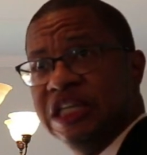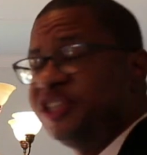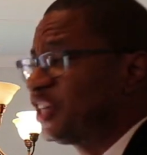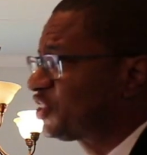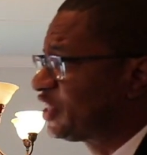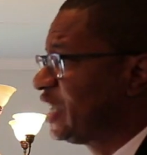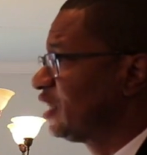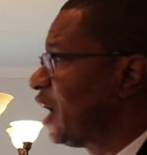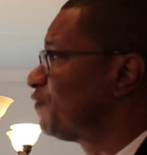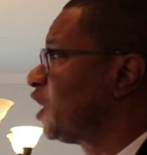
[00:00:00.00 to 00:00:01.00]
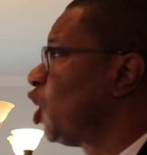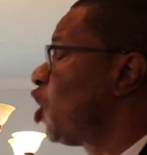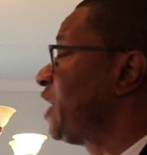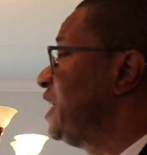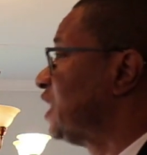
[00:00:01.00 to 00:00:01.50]
Just as he loved the
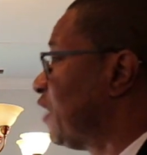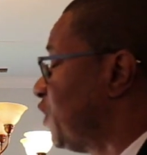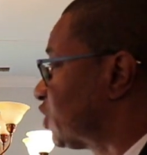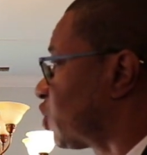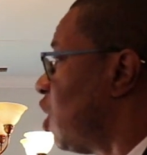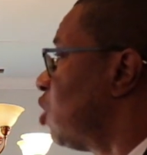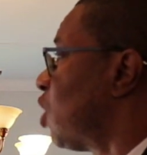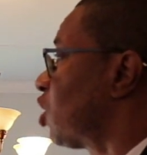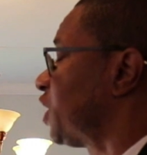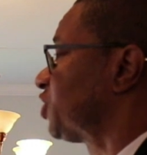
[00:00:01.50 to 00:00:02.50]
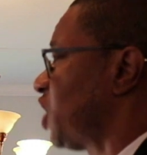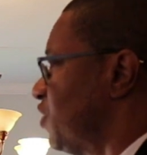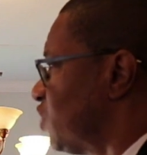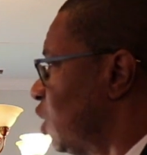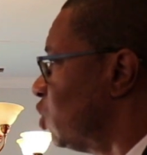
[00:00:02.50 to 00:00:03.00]
Lord, he loved his co-workers
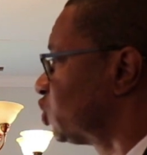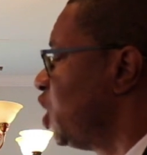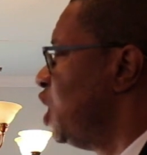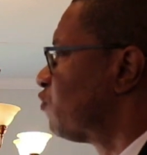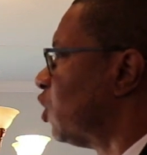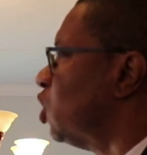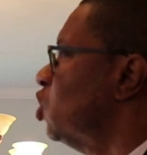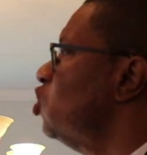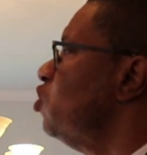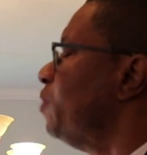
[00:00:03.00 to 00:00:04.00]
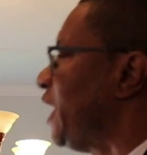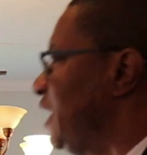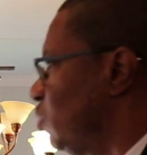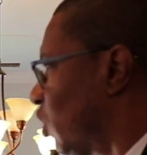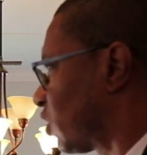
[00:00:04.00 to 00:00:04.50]
and those for whom
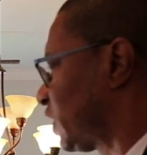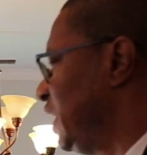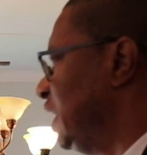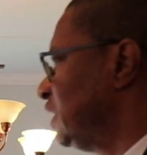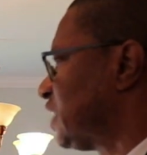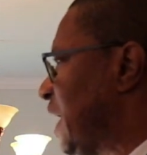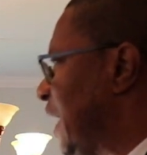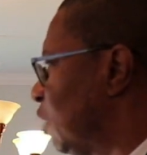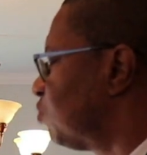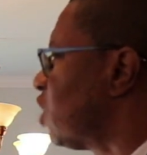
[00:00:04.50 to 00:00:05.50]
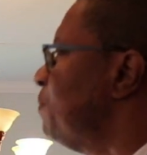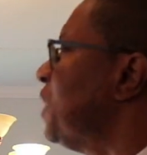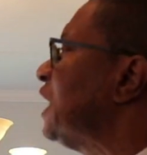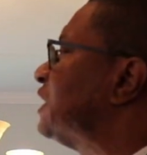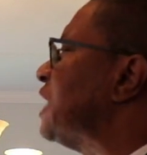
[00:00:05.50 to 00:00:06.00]
he worked to help
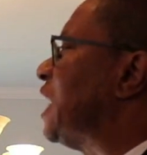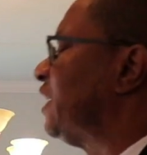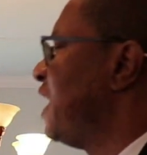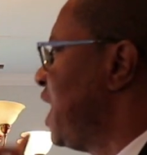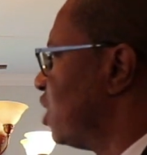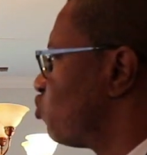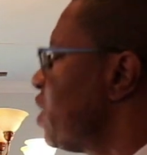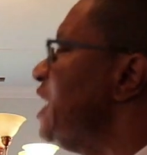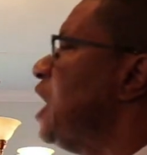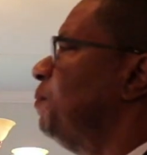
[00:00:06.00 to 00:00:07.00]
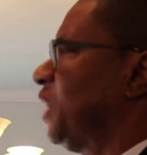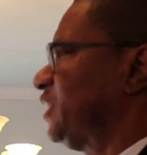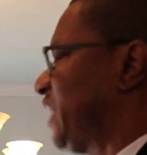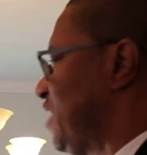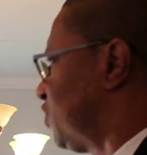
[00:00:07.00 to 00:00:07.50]
rehabilitate and
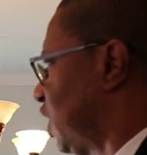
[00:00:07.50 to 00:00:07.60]
rehabilitate